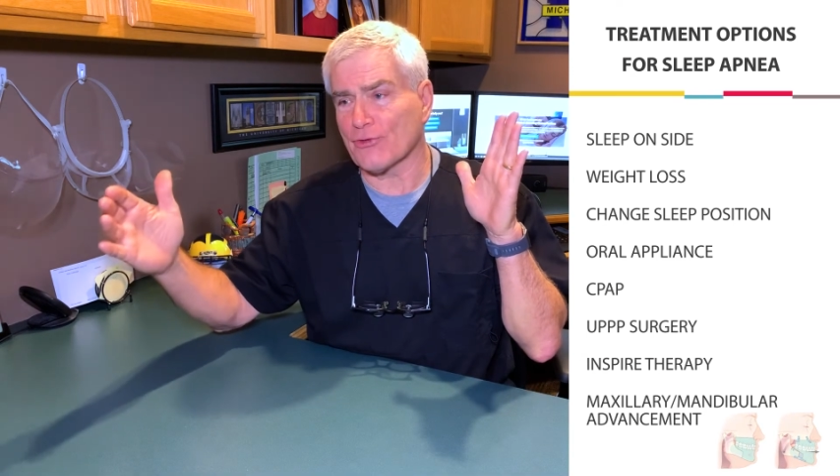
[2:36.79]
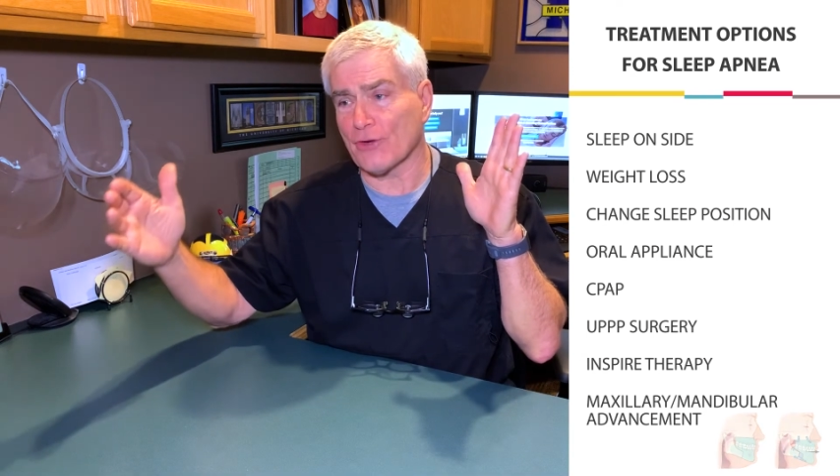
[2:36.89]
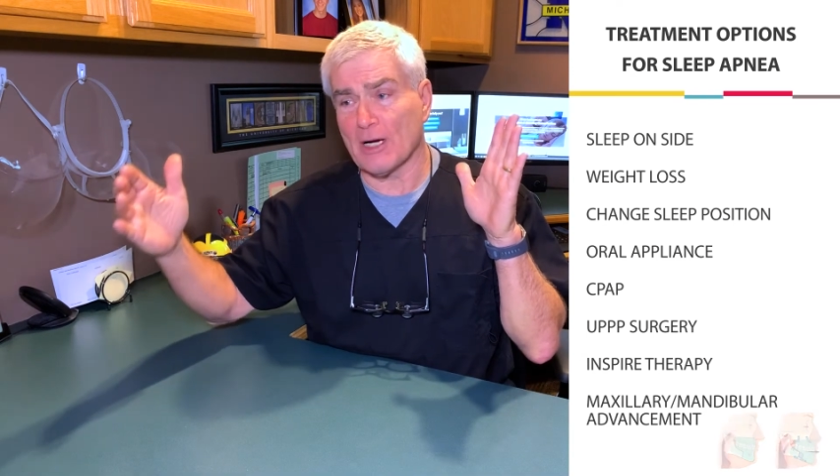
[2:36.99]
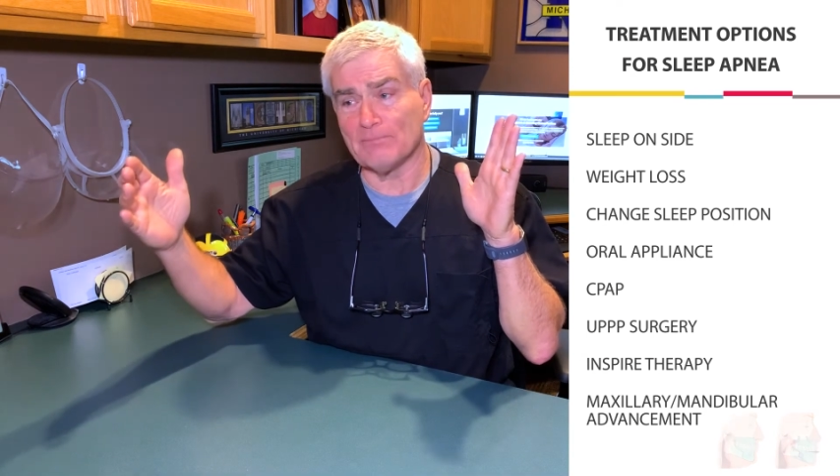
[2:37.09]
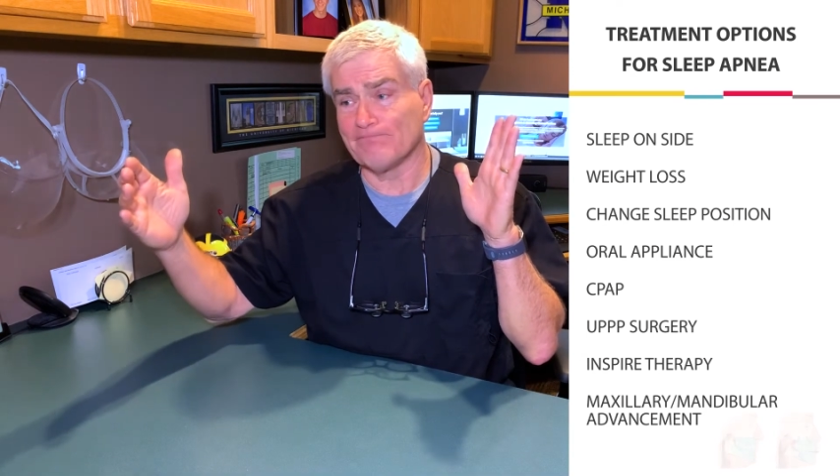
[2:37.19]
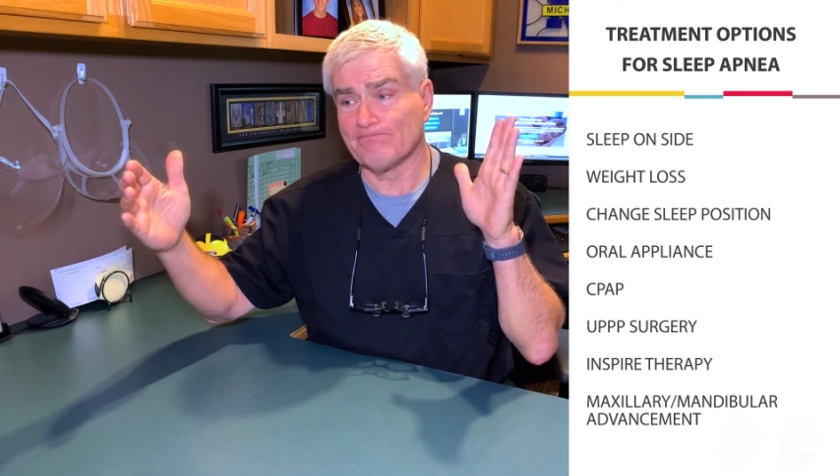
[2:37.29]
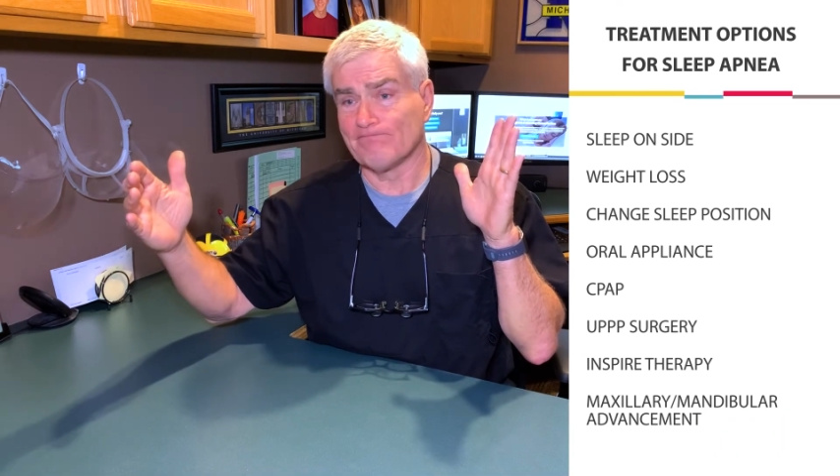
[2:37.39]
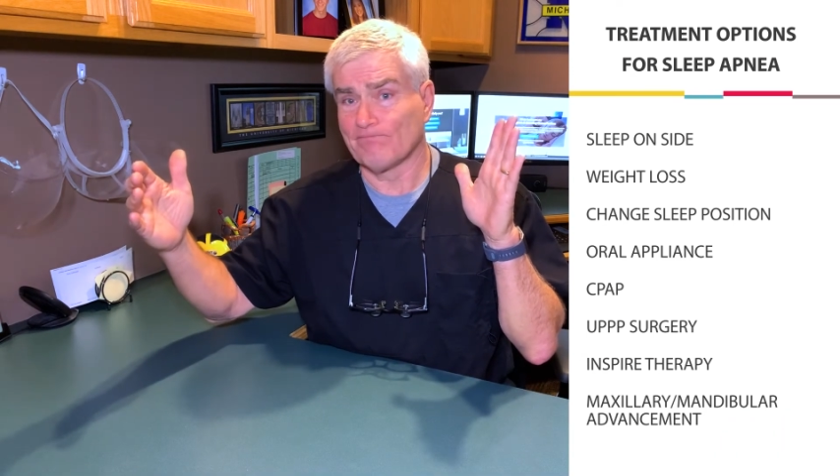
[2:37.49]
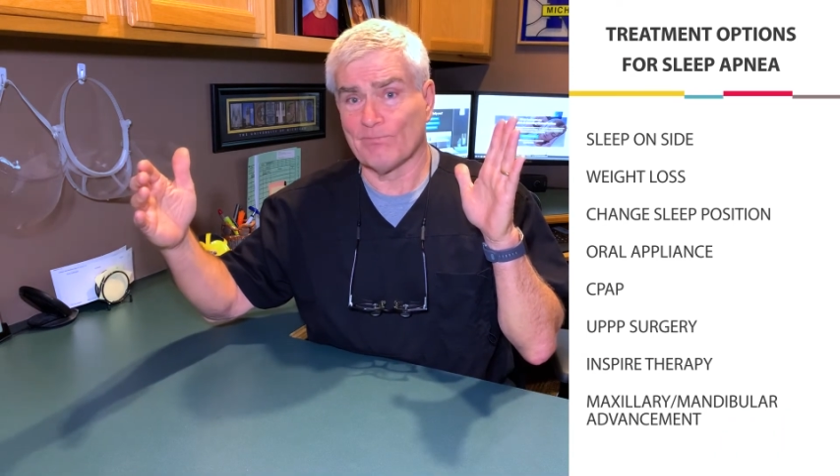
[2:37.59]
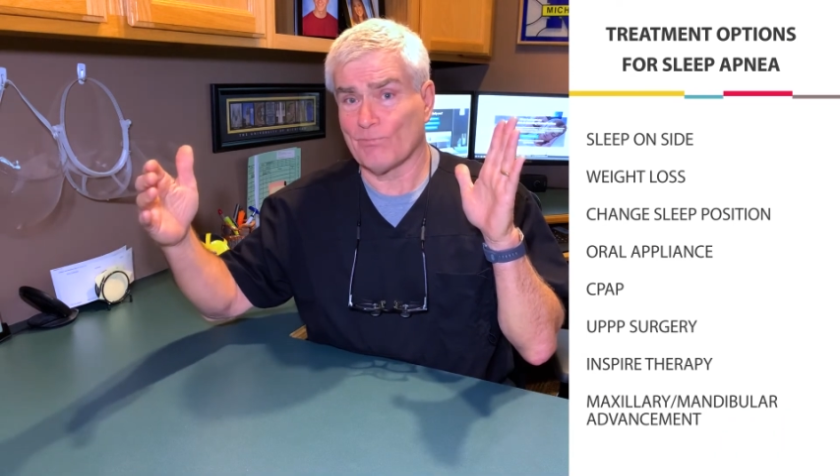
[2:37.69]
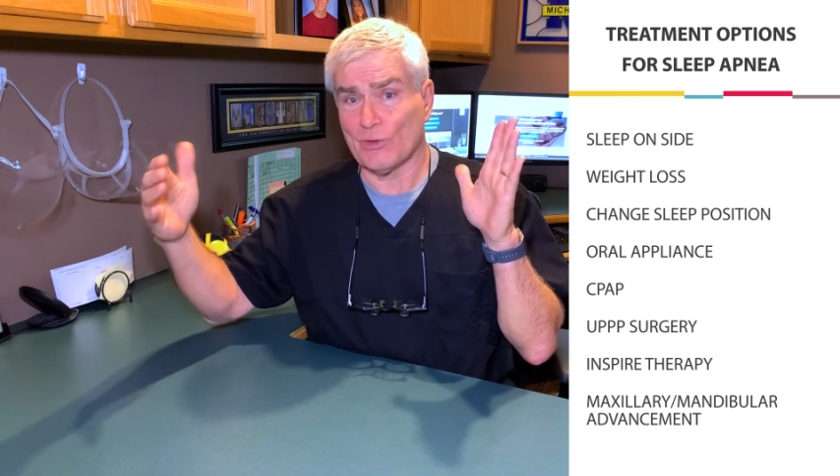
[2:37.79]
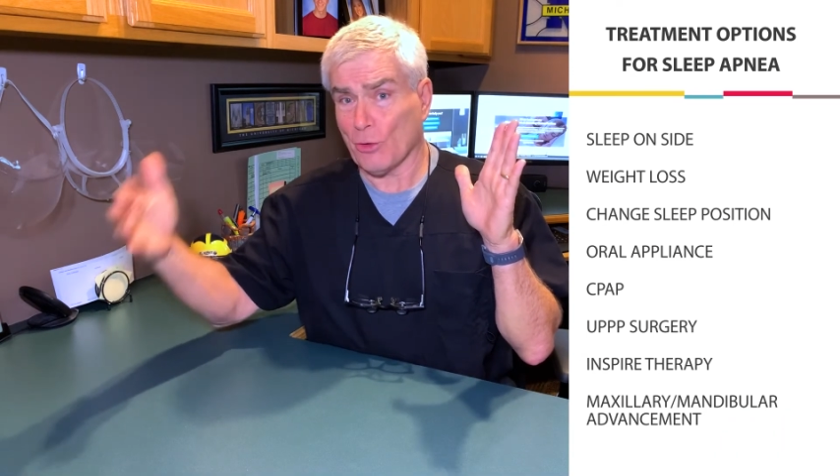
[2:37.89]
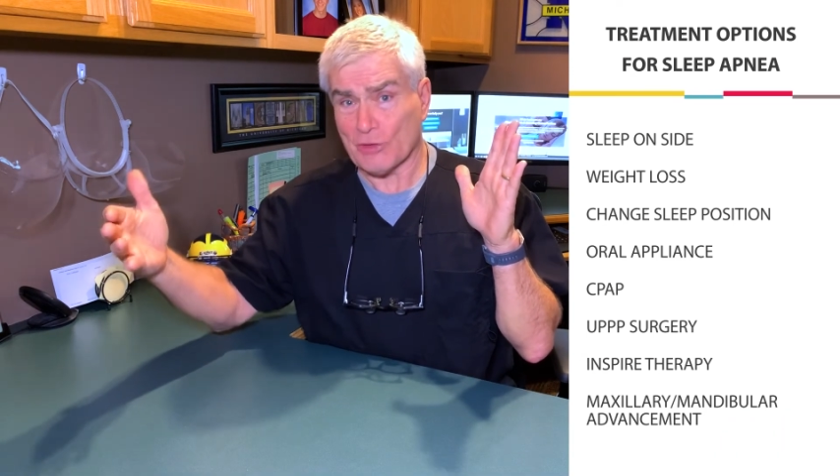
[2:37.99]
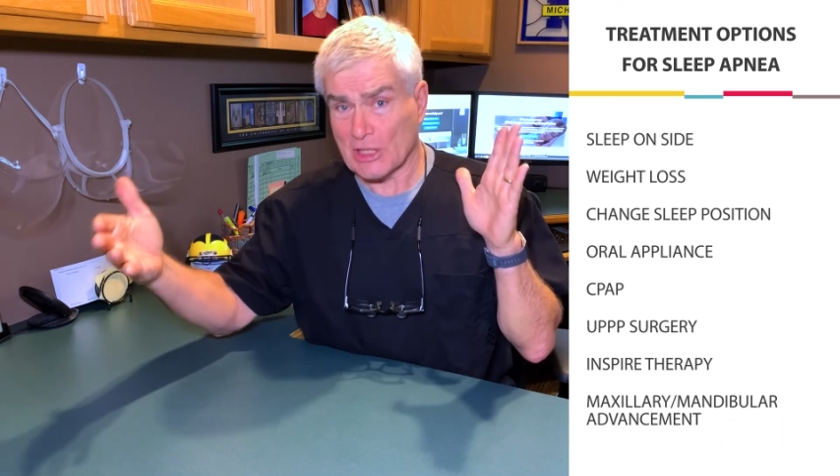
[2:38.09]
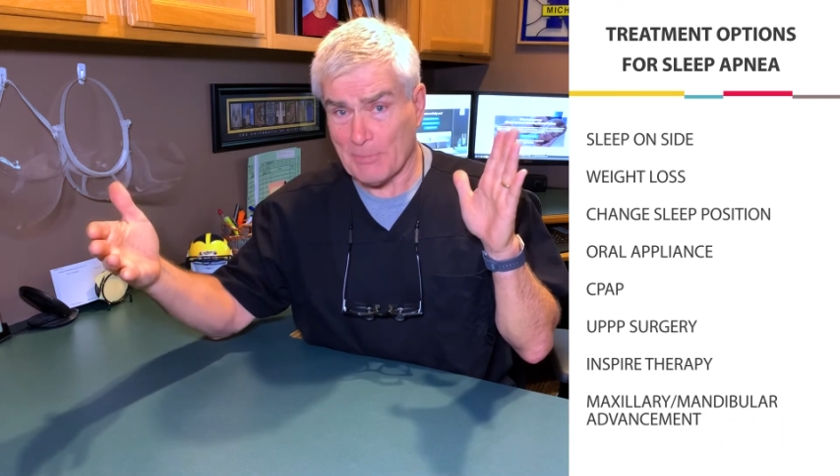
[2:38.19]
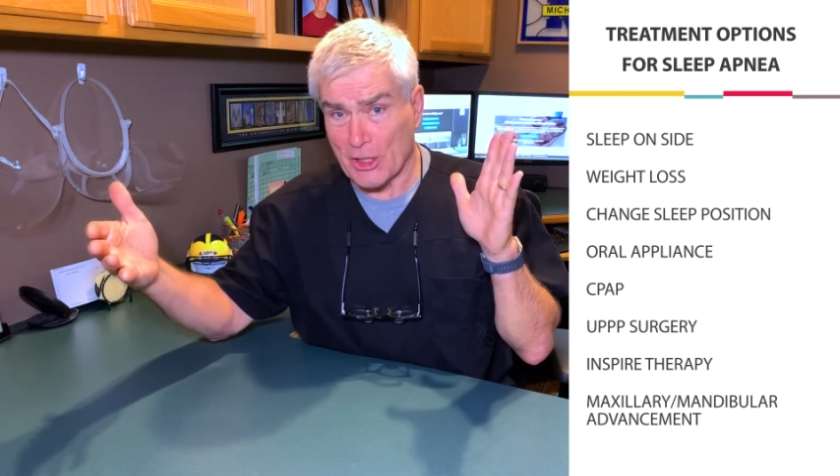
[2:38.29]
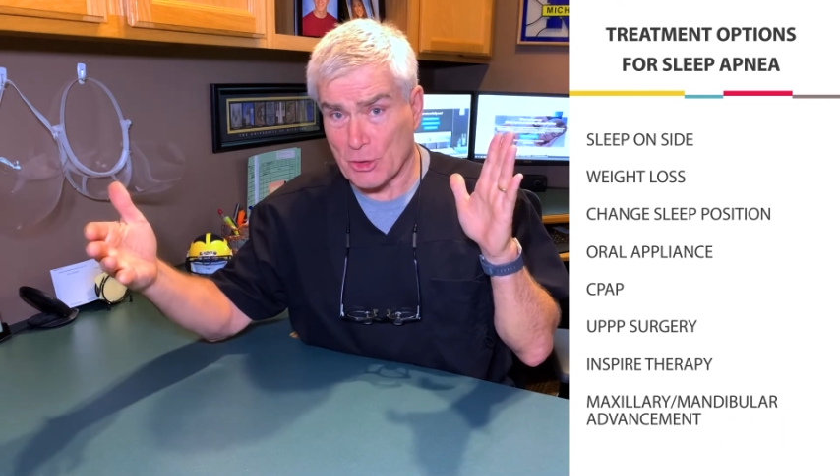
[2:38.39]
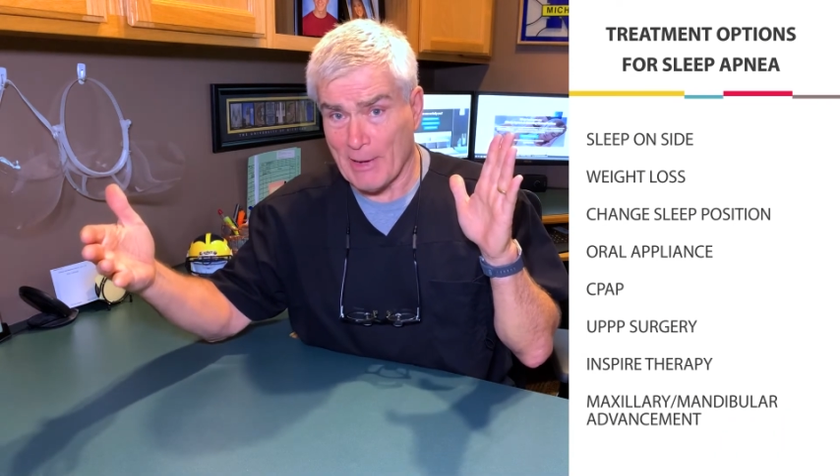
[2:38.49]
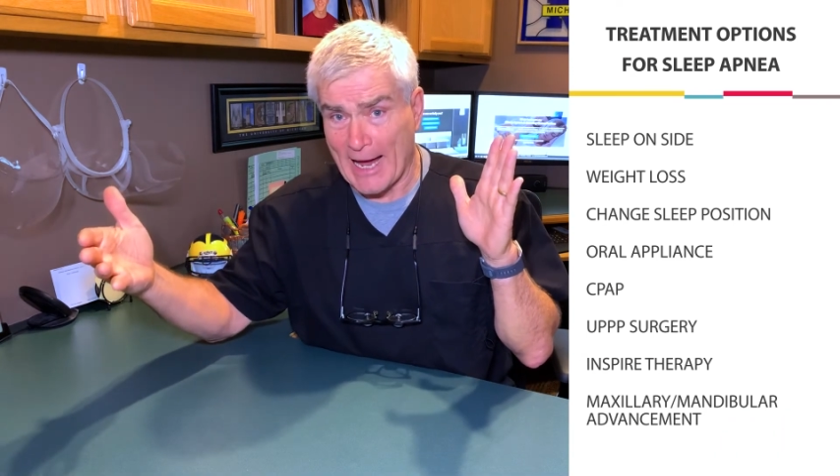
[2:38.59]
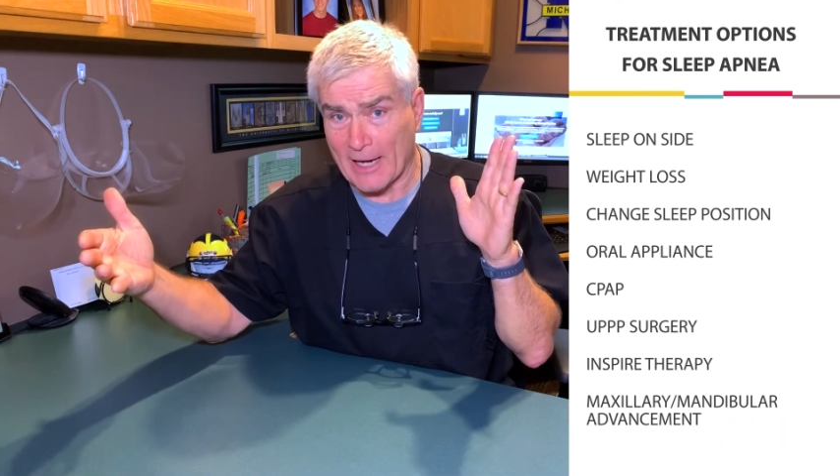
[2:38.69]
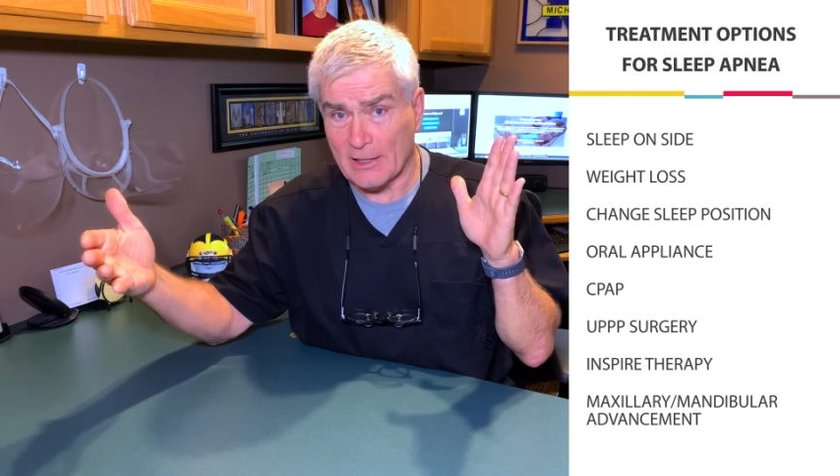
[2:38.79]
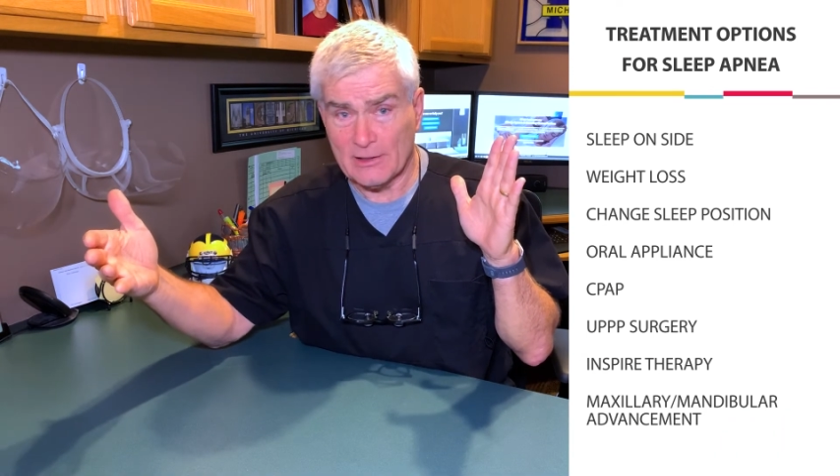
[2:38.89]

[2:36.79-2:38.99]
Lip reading: from don't sleep on your back